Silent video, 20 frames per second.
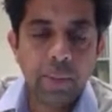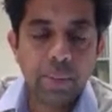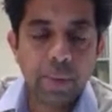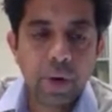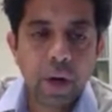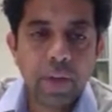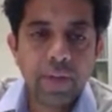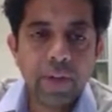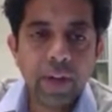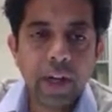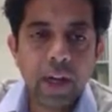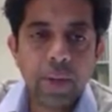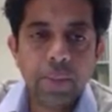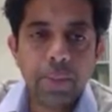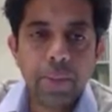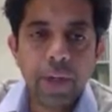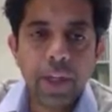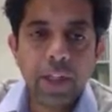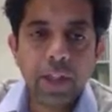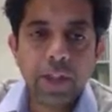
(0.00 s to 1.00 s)
in private
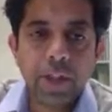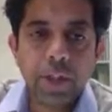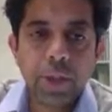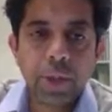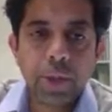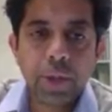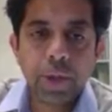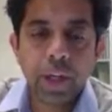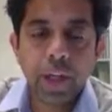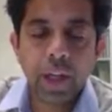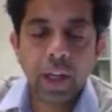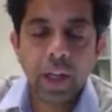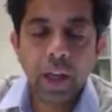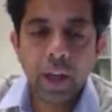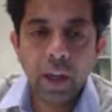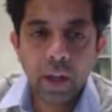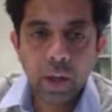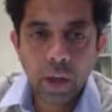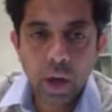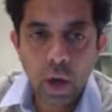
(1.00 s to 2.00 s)
companies. During
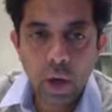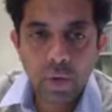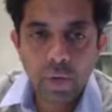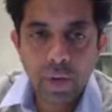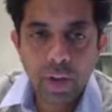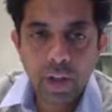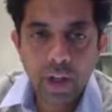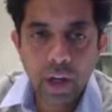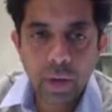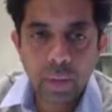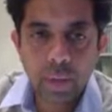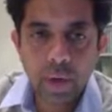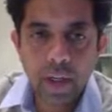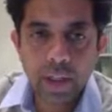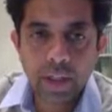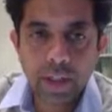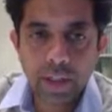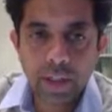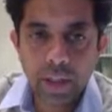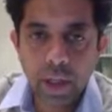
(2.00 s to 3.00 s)
COVID, I
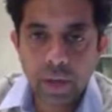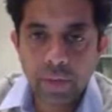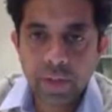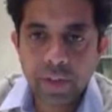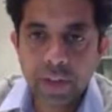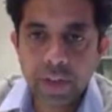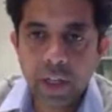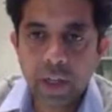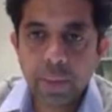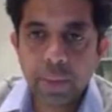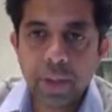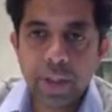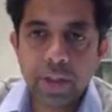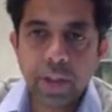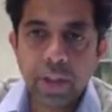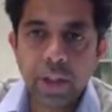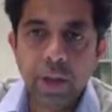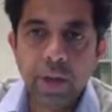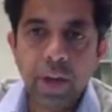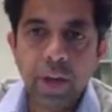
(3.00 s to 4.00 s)
worked at Novacyt, which
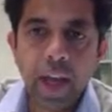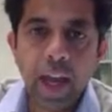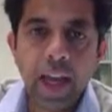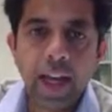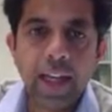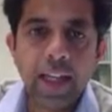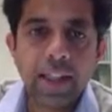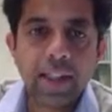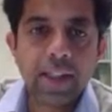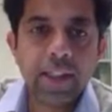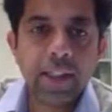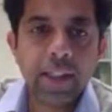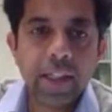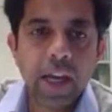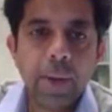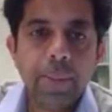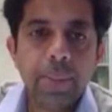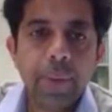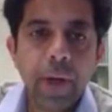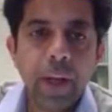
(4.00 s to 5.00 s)
is a UK listed
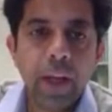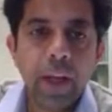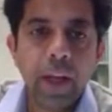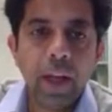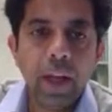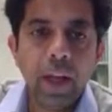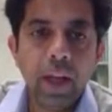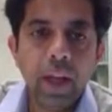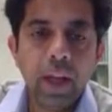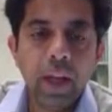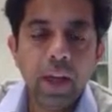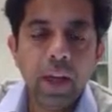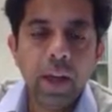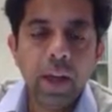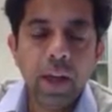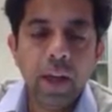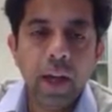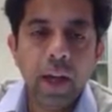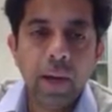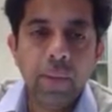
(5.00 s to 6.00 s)
company,
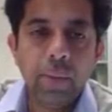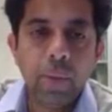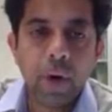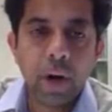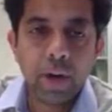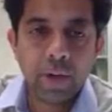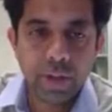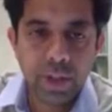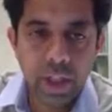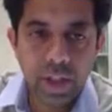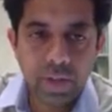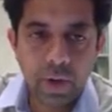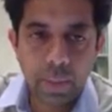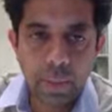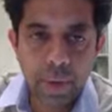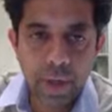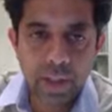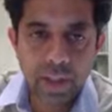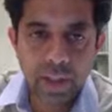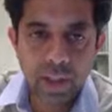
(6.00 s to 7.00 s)
um, where I was chief
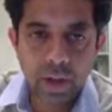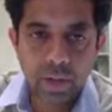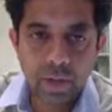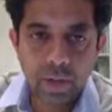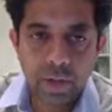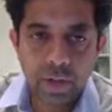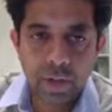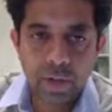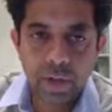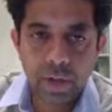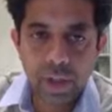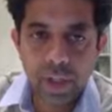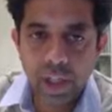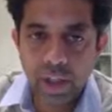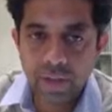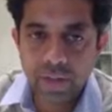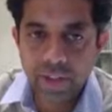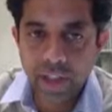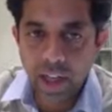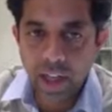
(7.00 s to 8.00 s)
operating officer and
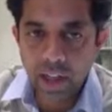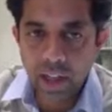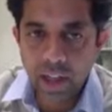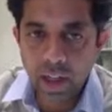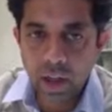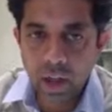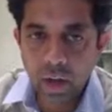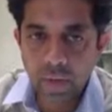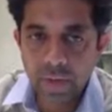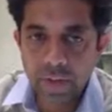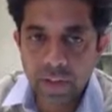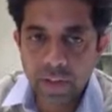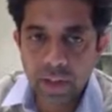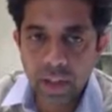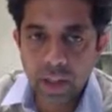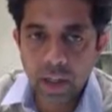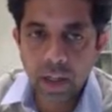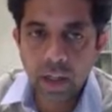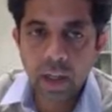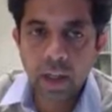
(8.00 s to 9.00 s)
chief technical
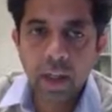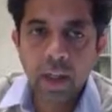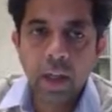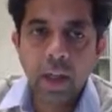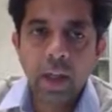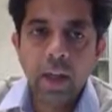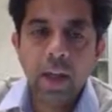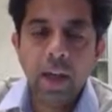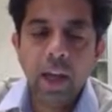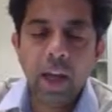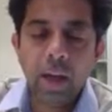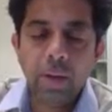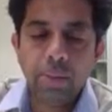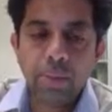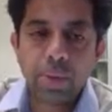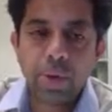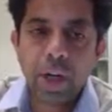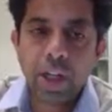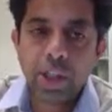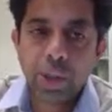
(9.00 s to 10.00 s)
officer. And
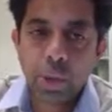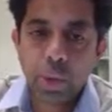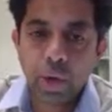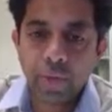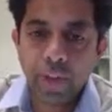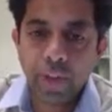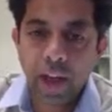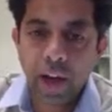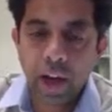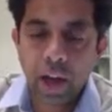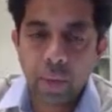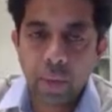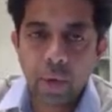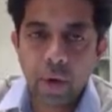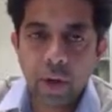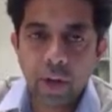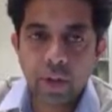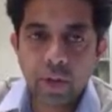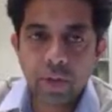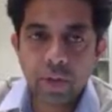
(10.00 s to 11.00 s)
um, prior to all of that, I
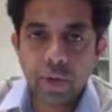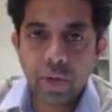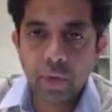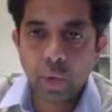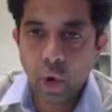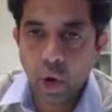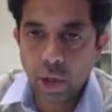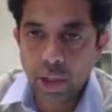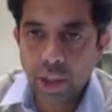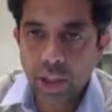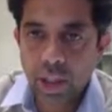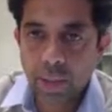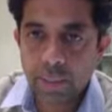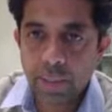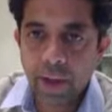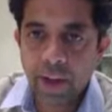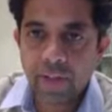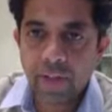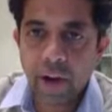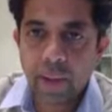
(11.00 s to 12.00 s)
worked for Roche, the
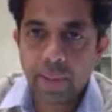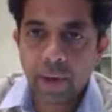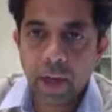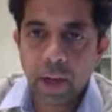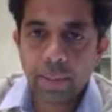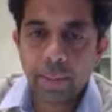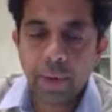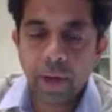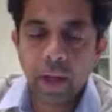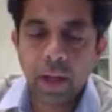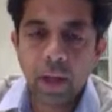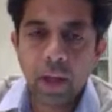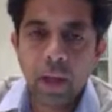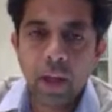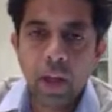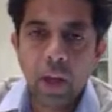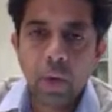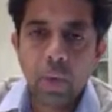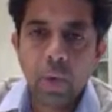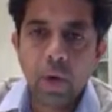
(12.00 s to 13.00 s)
big pharma company,
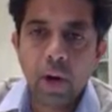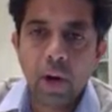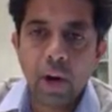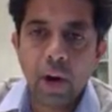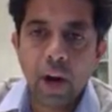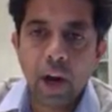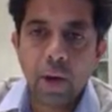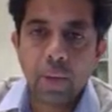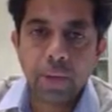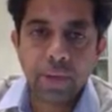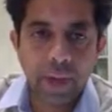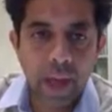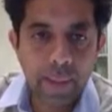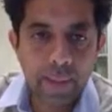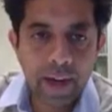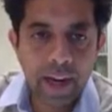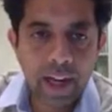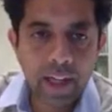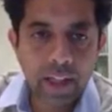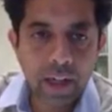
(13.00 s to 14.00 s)
where I was
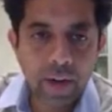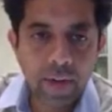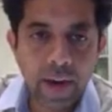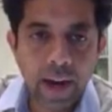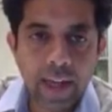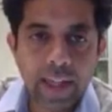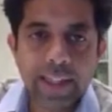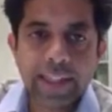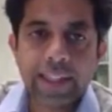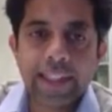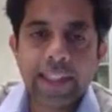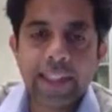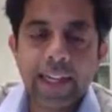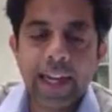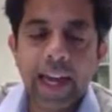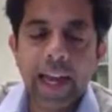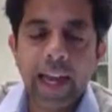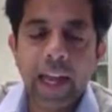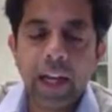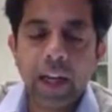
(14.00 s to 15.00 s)
M&A
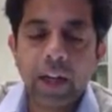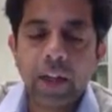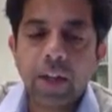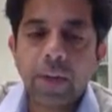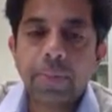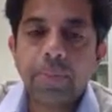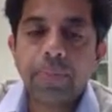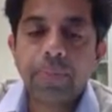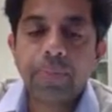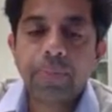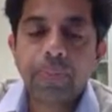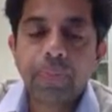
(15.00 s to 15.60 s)
director and